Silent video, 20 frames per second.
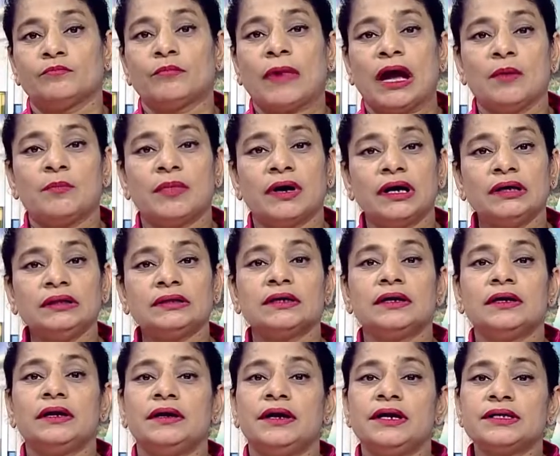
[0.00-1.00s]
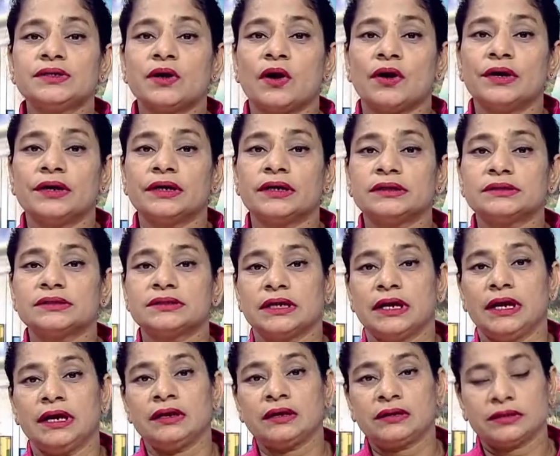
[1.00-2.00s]
by birth disorders
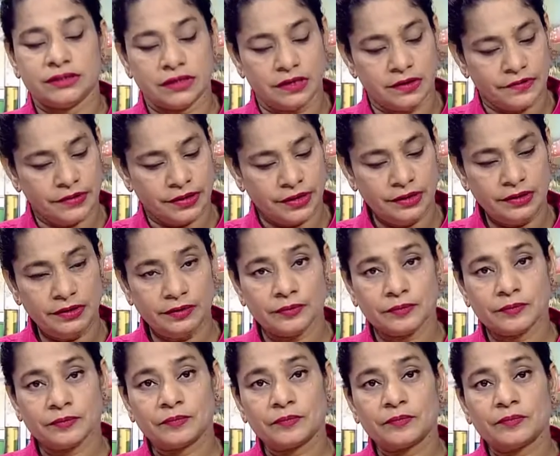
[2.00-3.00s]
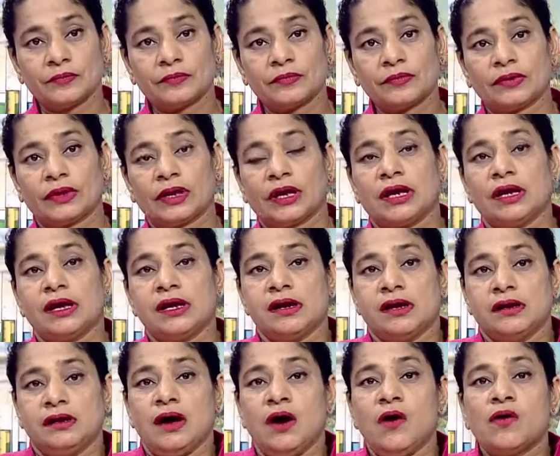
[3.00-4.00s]
in children.
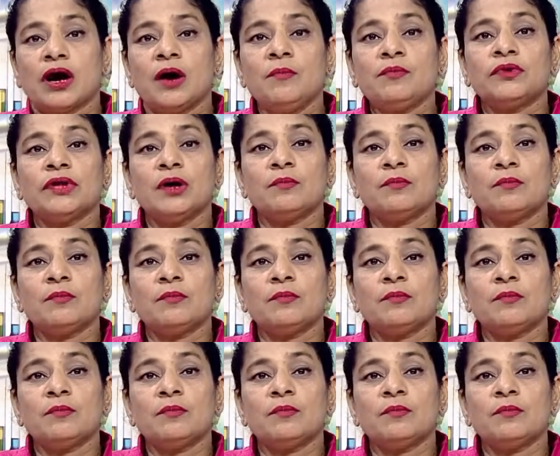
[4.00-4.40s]
Now come